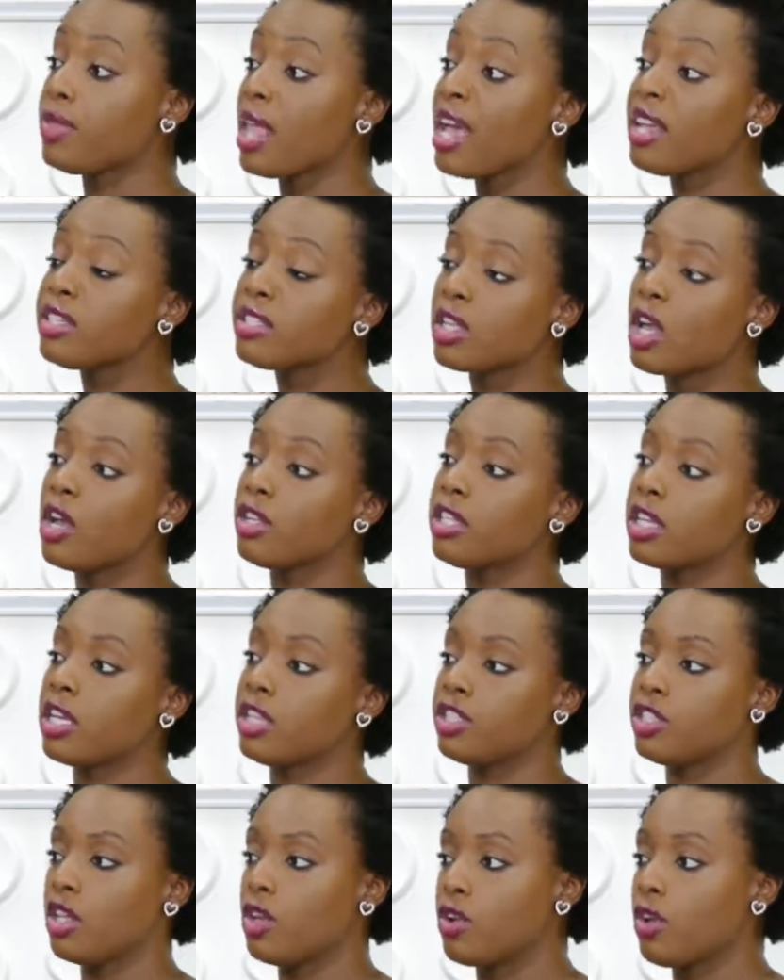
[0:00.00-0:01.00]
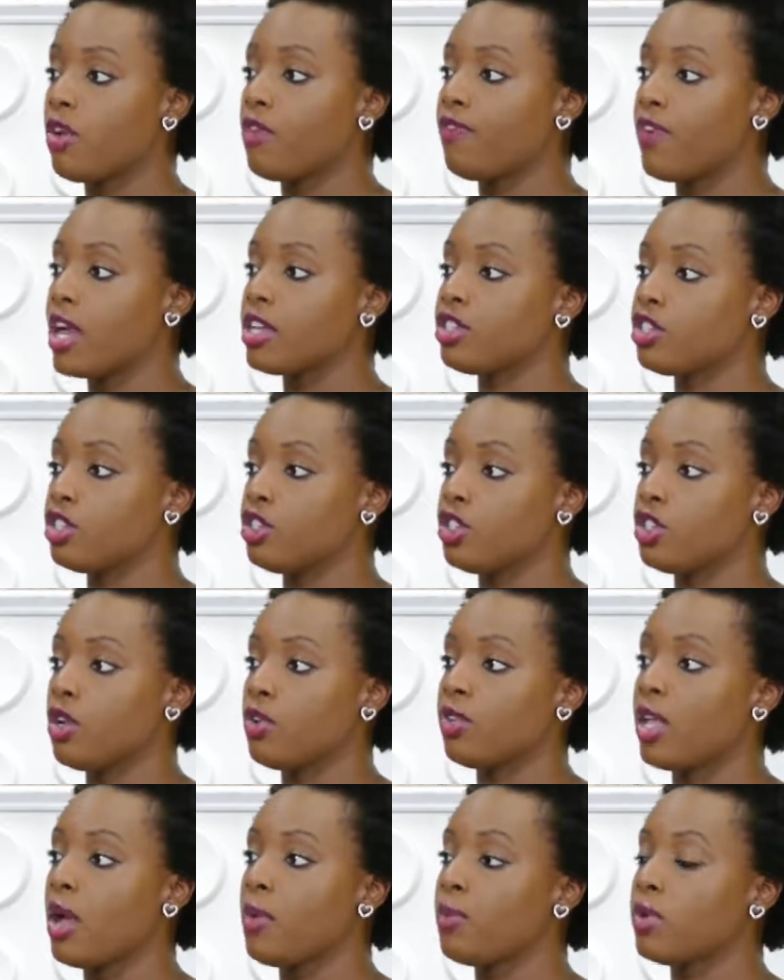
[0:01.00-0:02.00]
that is called the Kotoko Fashion
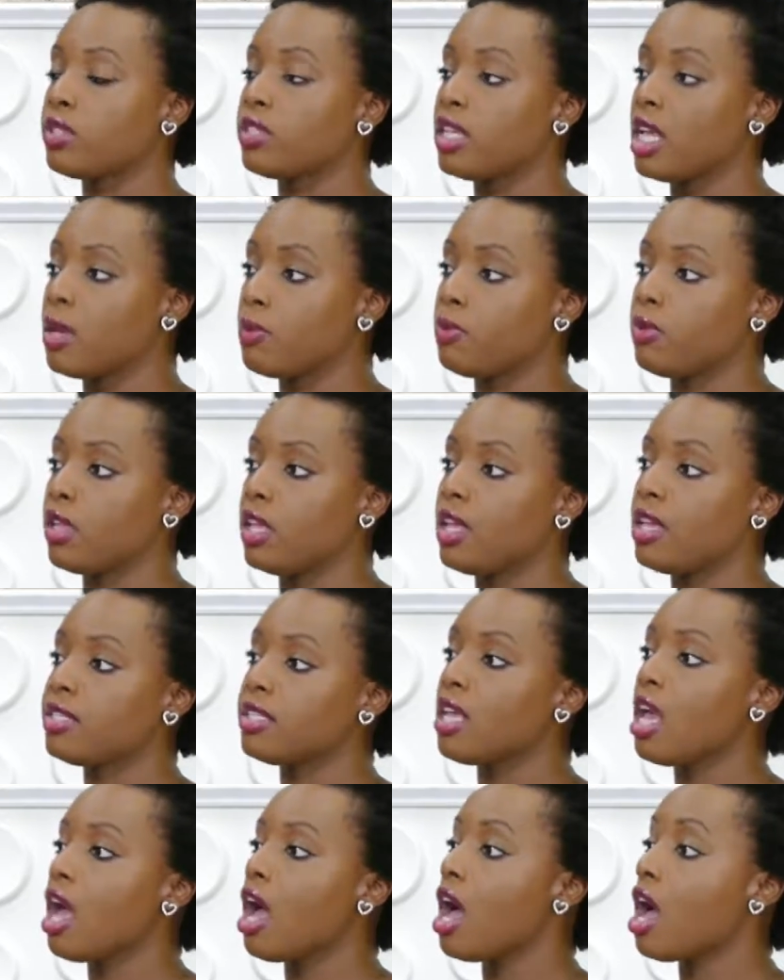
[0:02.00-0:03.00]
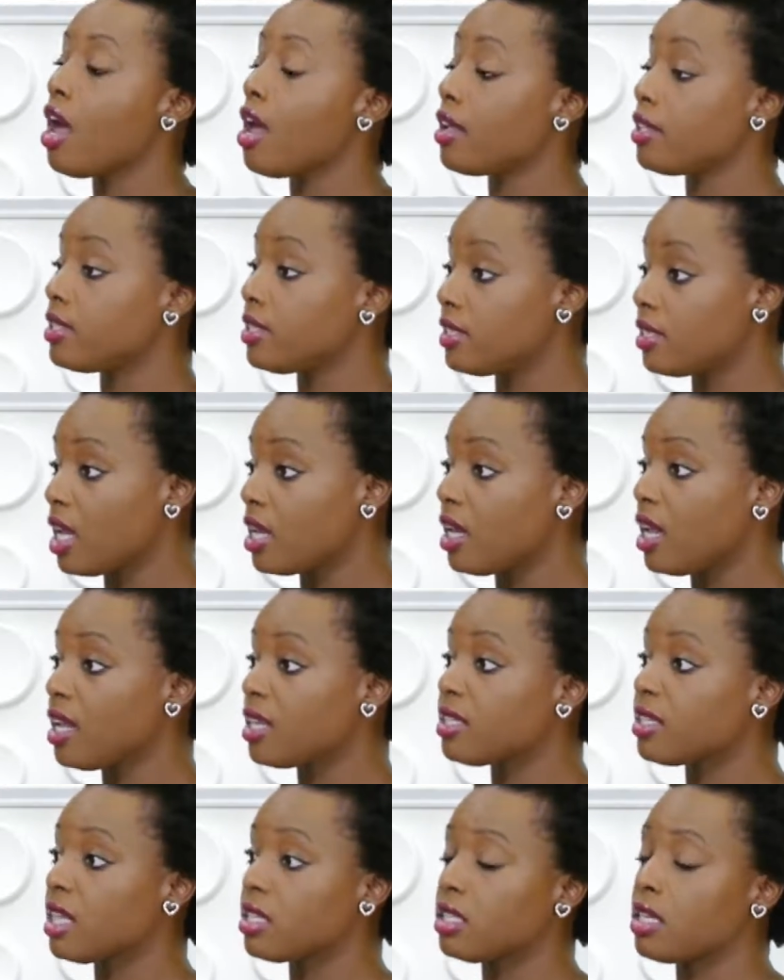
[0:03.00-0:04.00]
Show. That will take place on
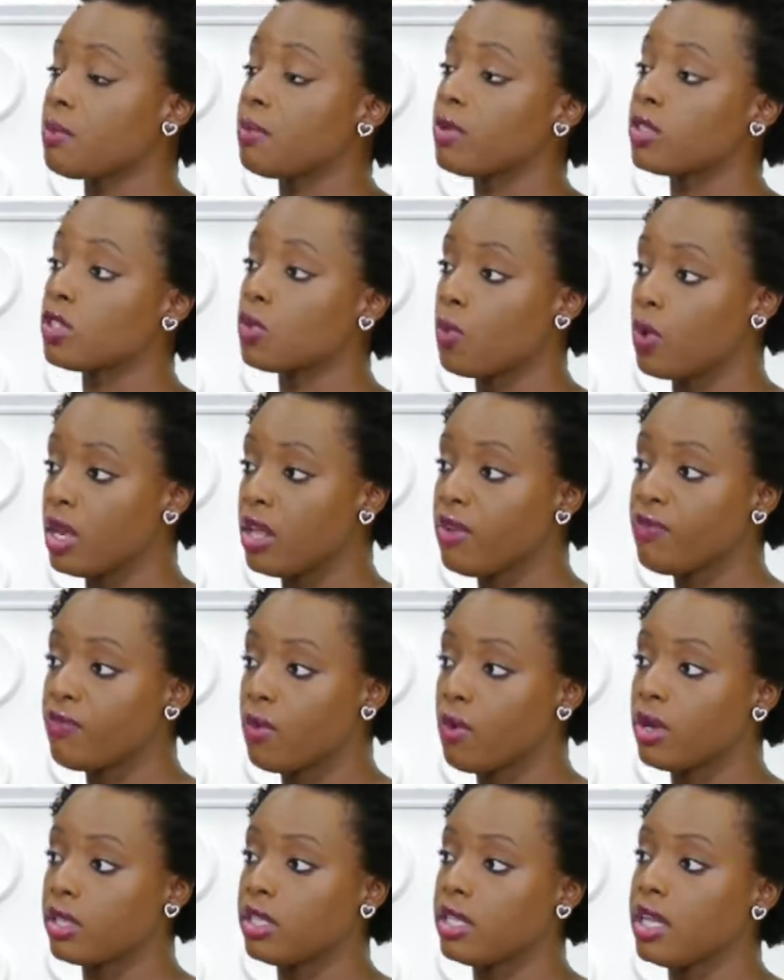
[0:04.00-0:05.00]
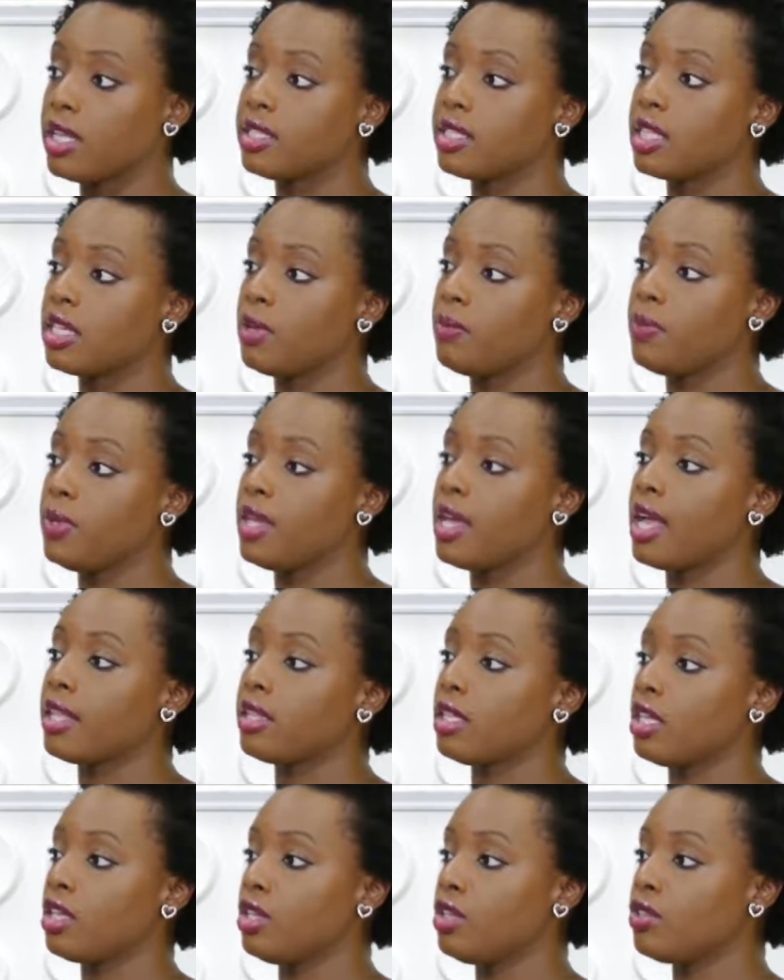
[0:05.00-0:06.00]
Sunday, September 24th, and that's going to be
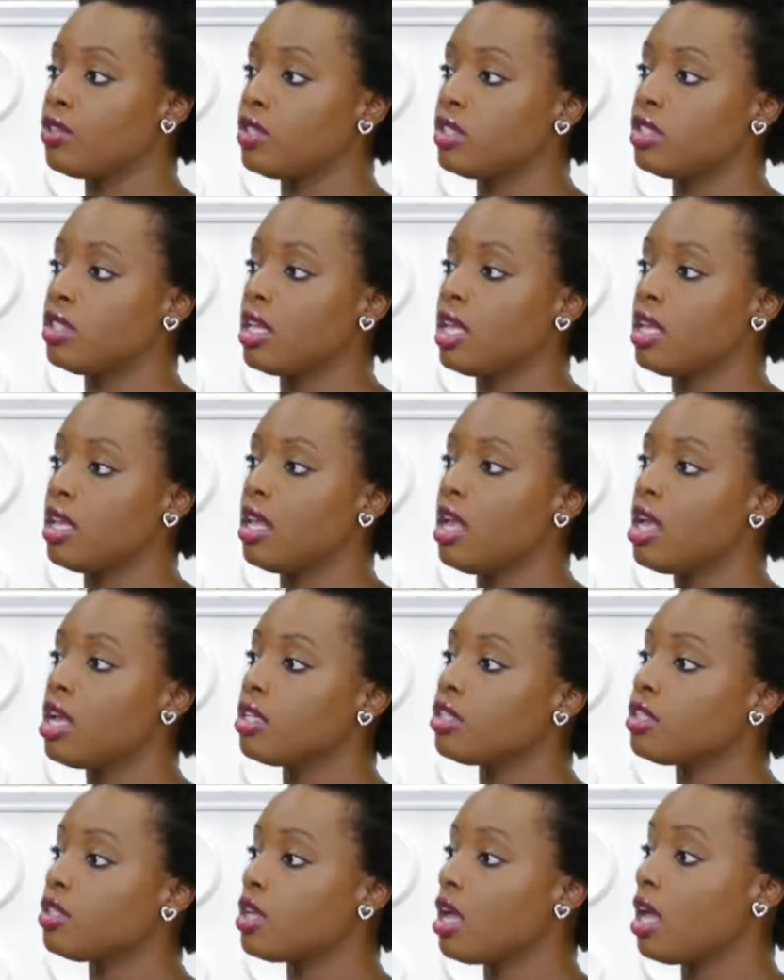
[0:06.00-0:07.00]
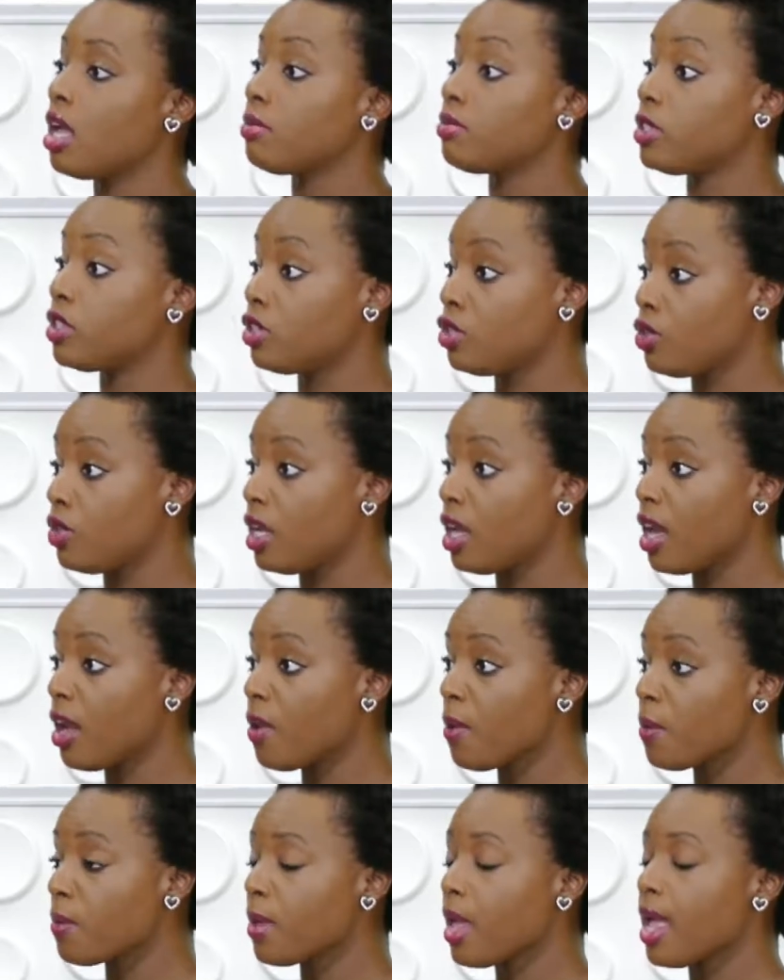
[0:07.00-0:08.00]
at the Houston
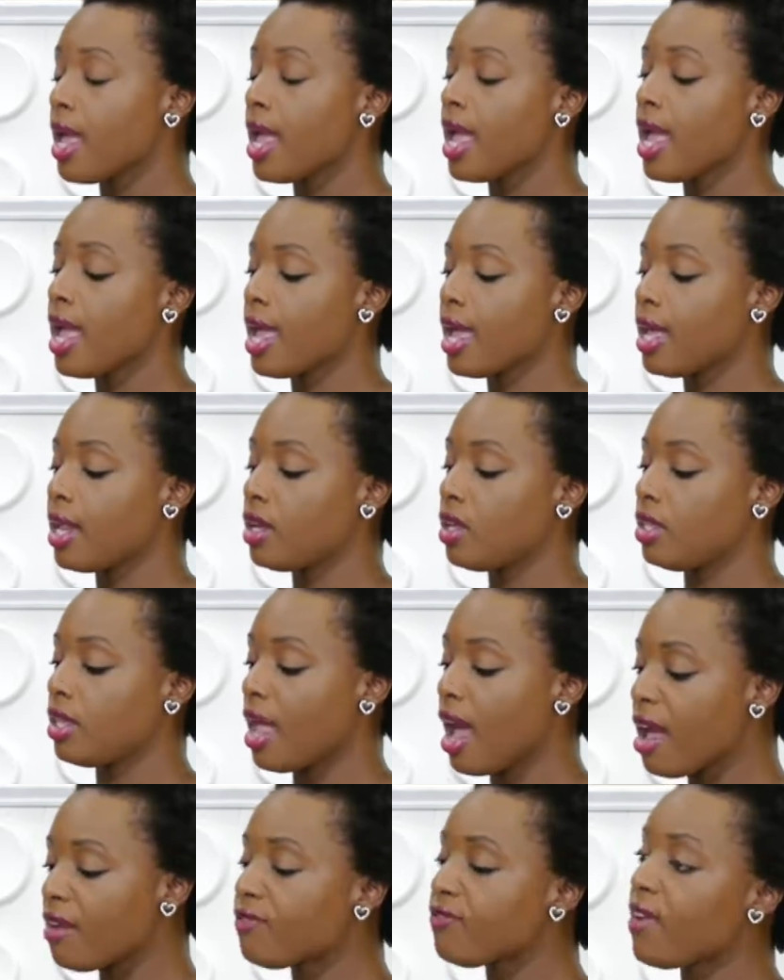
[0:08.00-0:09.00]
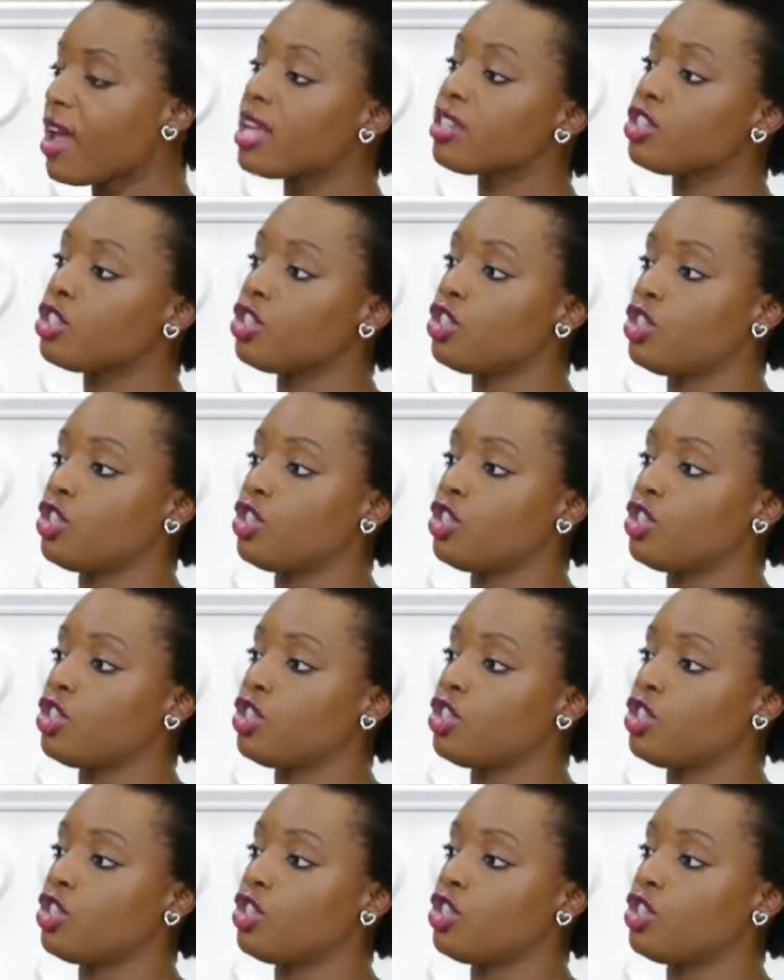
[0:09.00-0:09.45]
studio. And that fashion